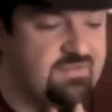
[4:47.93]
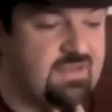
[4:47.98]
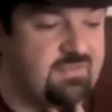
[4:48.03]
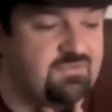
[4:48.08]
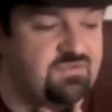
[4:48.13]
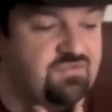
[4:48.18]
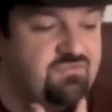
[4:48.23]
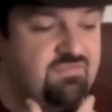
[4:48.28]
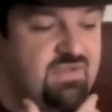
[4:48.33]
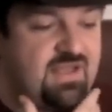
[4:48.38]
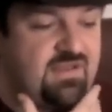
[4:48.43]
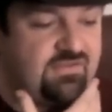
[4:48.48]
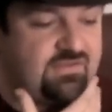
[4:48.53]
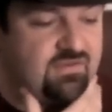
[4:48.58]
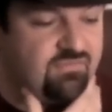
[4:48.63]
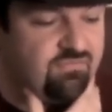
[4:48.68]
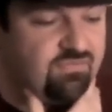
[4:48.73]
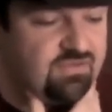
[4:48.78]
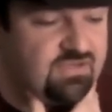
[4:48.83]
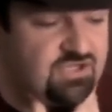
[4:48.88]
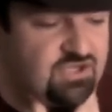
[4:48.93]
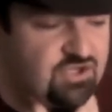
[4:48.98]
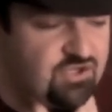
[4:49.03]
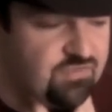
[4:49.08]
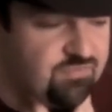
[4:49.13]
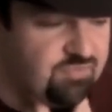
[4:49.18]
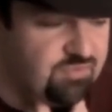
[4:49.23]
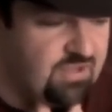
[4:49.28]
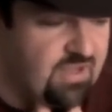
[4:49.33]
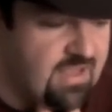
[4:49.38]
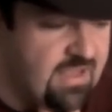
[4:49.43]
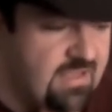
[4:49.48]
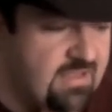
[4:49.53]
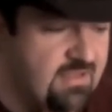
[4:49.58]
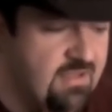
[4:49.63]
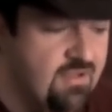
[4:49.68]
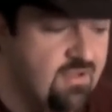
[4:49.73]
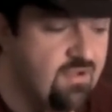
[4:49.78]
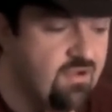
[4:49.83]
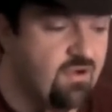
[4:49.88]
of games you missed and really should
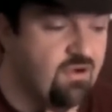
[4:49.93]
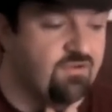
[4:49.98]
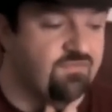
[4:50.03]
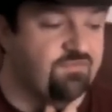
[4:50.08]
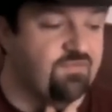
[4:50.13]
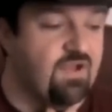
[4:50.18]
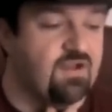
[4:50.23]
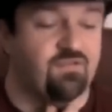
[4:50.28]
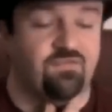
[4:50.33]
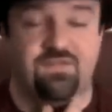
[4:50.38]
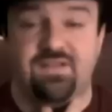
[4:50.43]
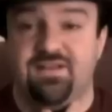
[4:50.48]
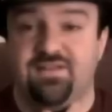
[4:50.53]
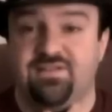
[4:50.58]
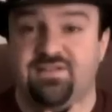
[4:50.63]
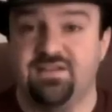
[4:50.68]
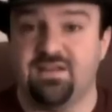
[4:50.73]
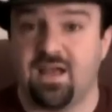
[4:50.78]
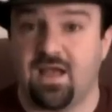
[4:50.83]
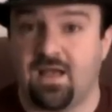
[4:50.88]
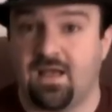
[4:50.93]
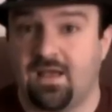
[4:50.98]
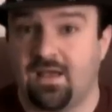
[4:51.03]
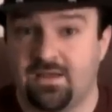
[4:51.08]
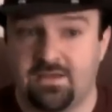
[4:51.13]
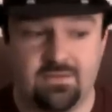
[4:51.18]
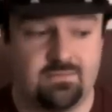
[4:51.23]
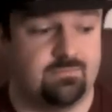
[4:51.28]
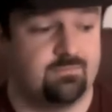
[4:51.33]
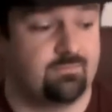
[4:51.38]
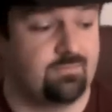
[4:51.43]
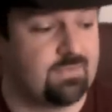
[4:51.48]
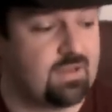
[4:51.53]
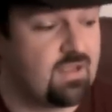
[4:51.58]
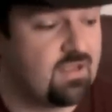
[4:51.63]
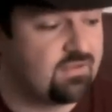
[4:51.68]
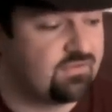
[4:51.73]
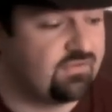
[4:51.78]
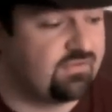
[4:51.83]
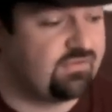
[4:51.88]
play are Final Fantasy IX,
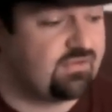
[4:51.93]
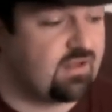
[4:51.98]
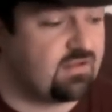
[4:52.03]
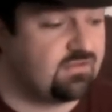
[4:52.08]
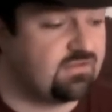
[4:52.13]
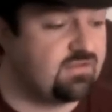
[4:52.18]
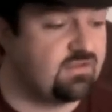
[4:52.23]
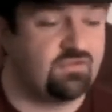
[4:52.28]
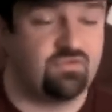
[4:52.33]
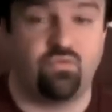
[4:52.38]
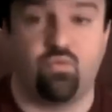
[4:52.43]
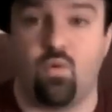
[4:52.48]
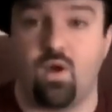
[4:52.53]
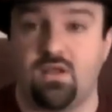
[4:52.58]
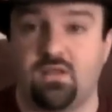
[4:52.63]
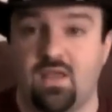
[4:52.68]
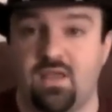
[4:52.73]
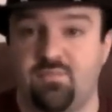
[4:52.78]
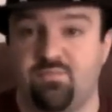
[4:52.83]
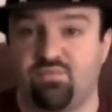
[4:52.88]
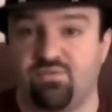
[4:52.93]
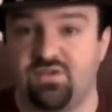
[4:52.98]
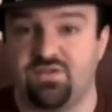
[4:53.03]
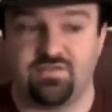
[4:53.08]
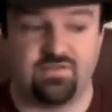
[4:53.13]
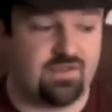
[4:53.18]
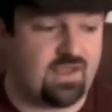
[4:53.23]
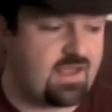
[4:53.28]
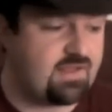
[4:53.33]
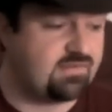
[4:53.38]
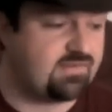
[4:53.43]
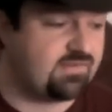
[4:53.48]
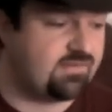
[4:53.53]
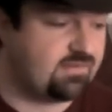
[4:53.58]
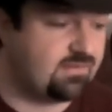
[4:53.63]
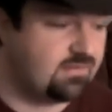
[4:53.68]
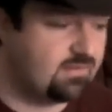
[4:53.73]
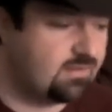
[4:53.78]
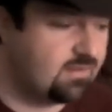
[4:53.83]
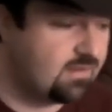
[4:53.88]
Zelda Twilight
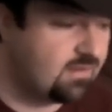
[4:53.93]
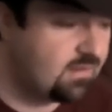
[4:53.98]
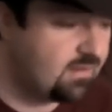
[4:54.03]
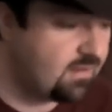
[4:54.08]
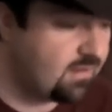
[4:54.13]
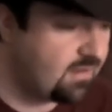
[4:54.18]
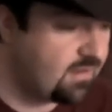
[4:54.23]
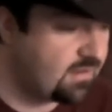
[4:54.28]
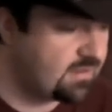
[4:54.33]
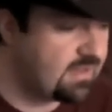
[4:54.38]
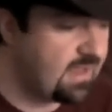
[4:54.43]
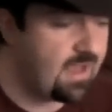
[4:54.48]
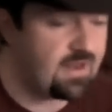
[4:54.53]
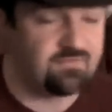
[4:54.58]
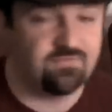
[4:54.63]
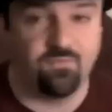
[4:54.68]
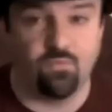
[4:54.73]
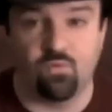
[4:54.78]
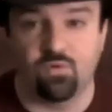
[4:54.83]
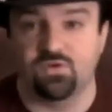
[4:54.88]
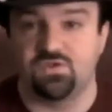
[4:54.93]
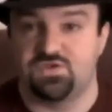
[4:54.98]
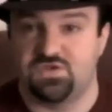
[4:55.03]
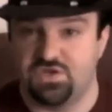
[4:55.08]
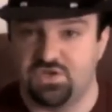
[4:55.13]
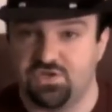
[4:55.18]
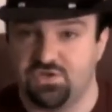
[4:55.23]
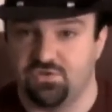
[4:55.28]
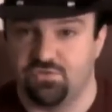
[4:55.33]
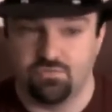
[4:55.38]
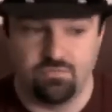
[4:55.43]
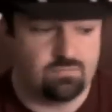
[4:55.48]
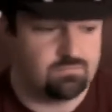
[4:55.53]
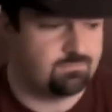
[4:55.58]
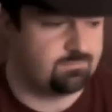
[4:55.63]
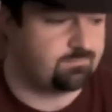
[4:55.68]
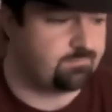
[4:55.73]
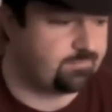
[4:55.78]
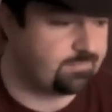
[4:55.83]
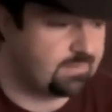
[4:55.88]
Princess, uh, God of War 2,
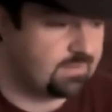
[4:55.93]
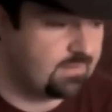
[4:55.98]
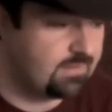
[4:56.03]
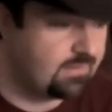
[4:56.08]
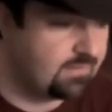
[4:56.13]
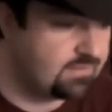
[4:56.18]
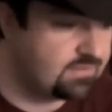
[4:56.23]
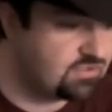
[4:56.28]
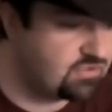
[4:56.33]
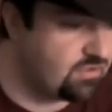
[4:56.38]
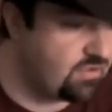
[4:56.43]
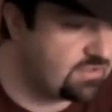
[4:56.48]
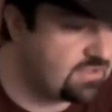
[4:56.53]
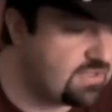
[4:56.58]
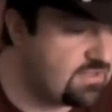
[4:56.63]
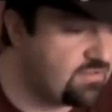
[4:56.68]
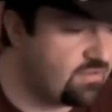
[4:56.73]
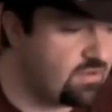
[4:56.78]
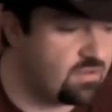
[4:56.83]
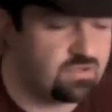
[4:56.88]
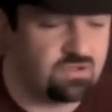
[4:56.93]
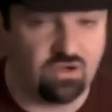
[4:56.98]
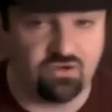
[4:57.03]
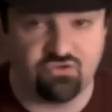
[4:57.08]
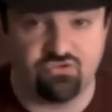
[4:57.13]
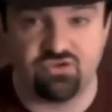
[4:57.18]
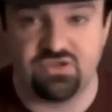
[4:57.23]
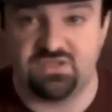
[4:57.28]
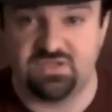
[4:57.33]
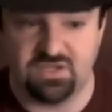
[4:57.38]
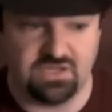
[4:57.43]
Donkey Kong Country